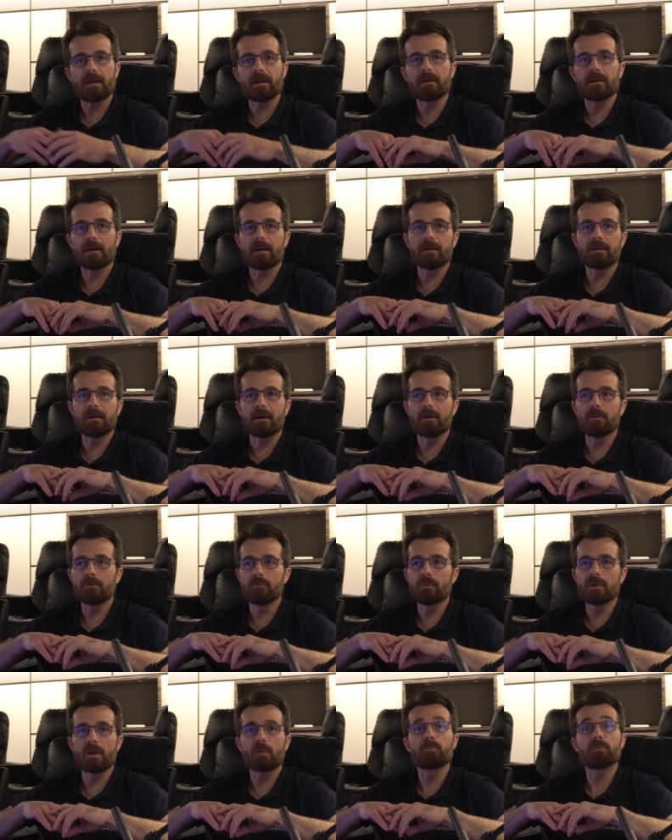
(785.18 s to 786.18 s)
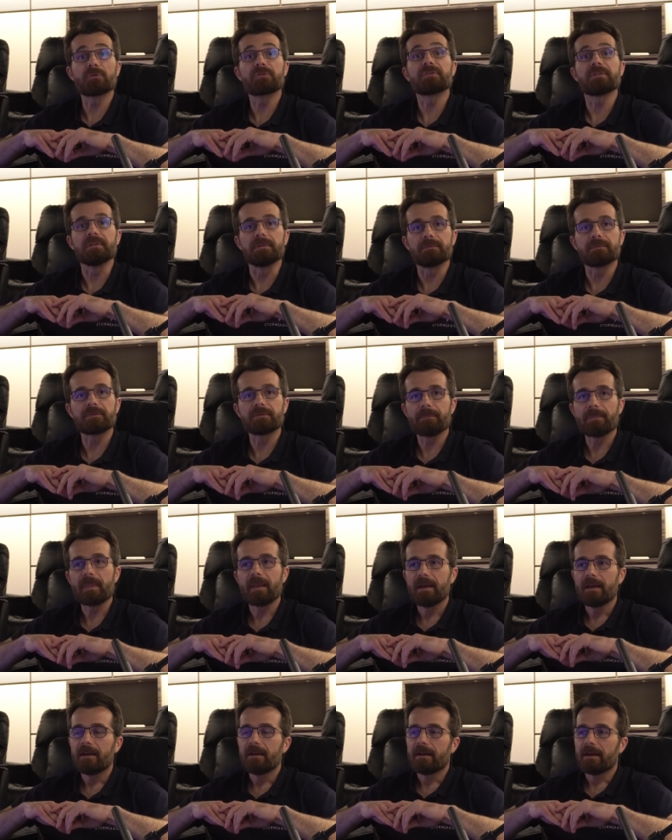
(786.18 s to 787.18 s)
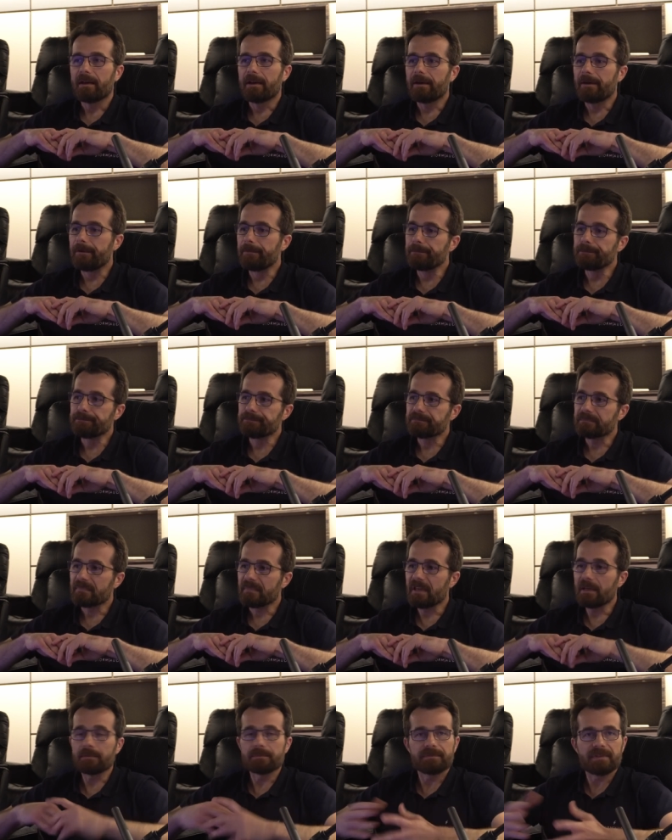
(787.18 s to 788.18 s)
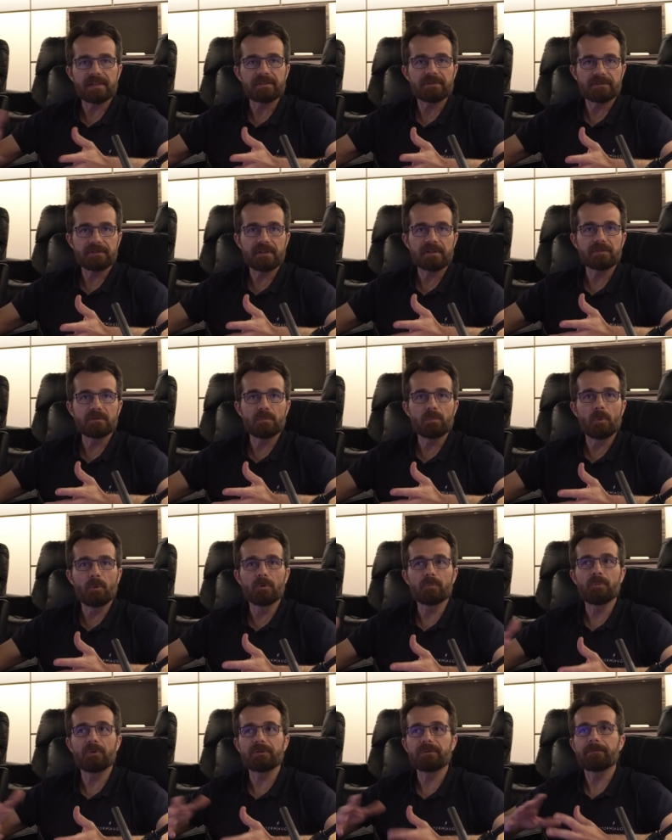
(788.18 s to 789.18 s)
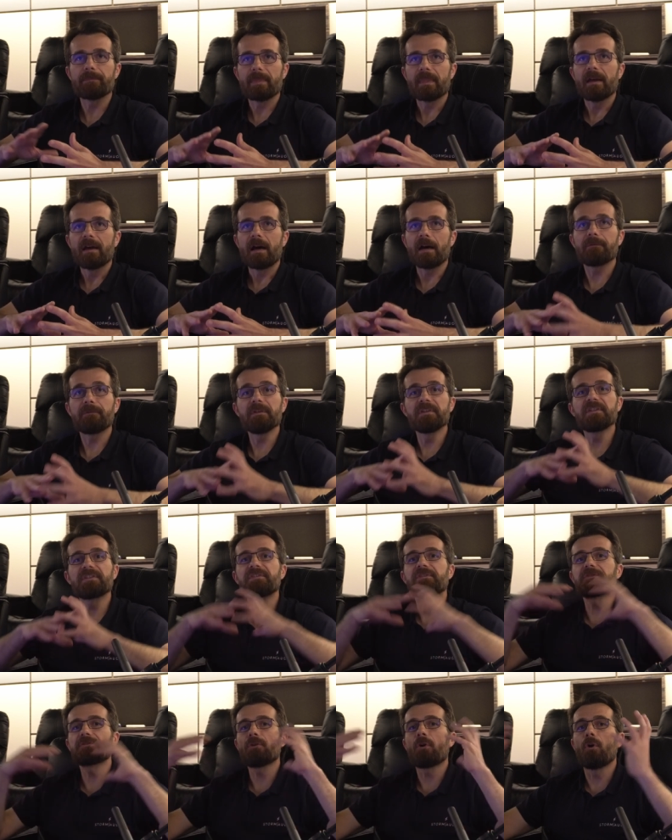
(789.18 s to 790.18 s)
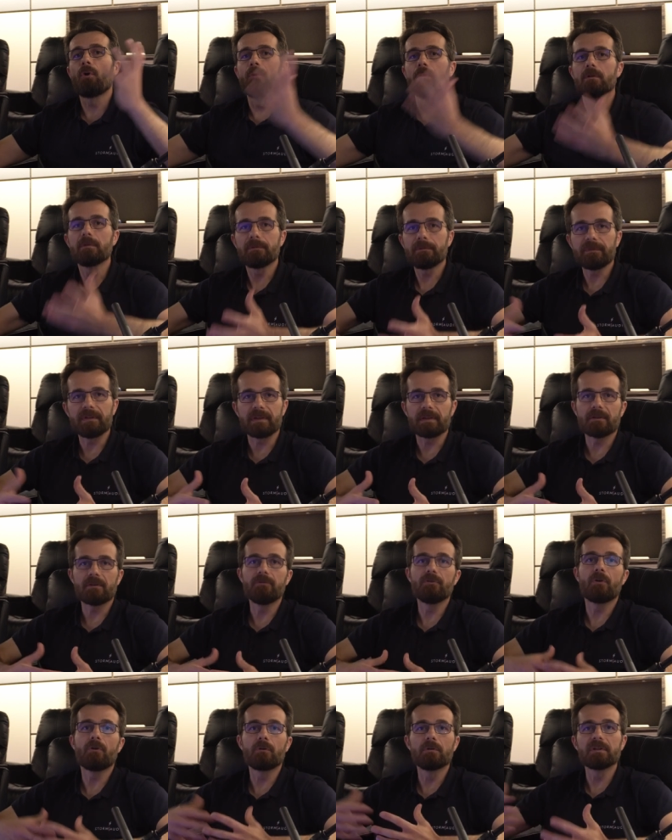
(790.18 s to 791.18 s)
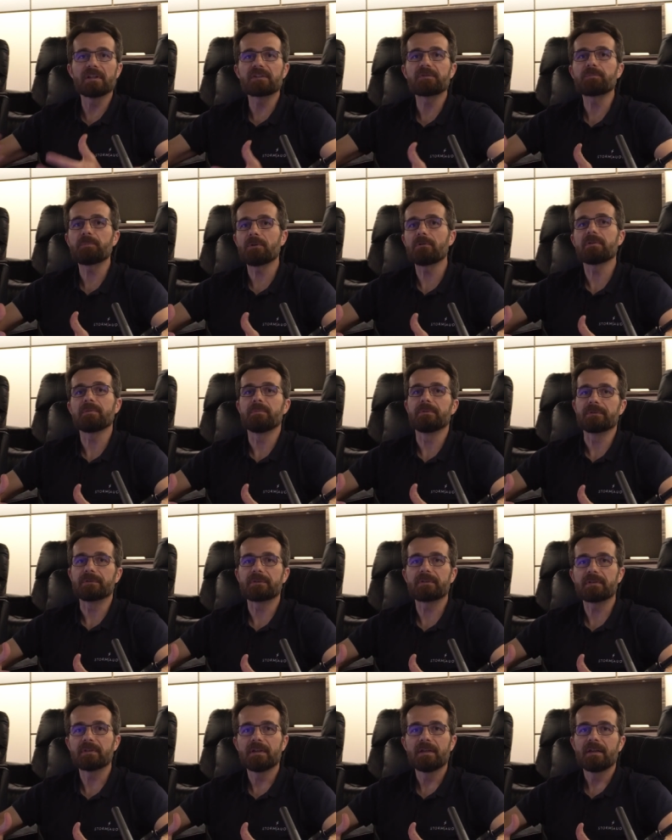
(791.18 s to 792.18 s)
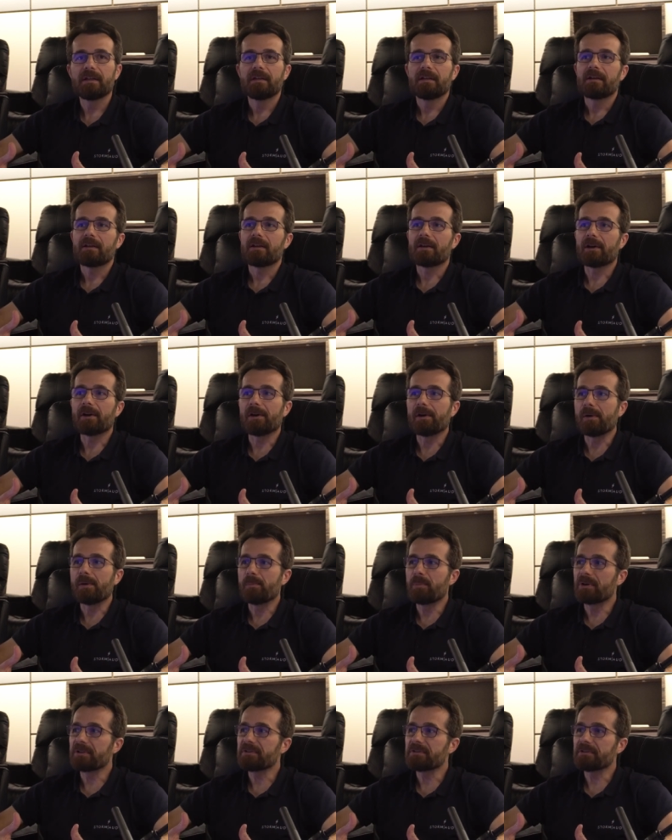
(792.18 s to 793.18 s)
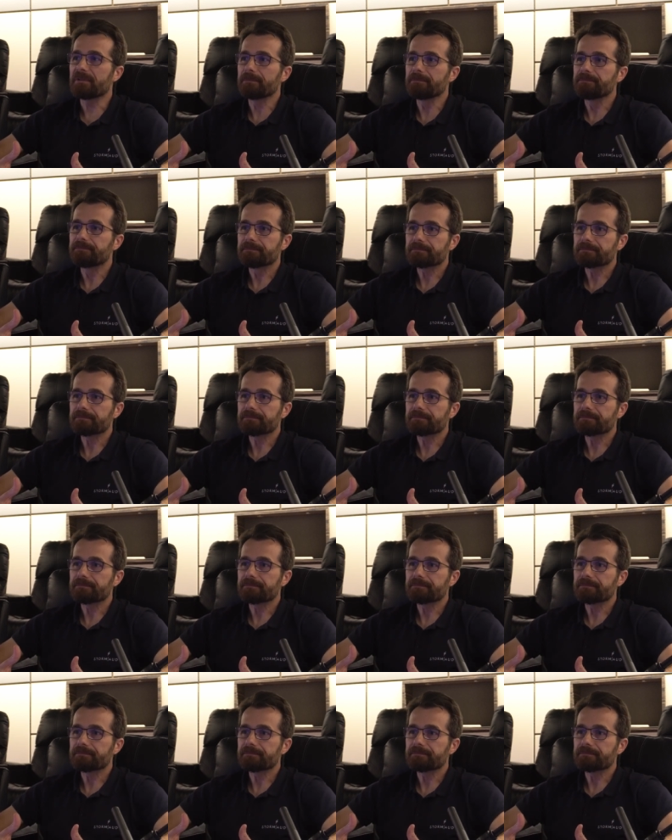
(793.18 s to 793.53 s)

how we are perceived. Um, yeah, that's that's the point. But I think this is a whole thing, a whole experiment. Uh, but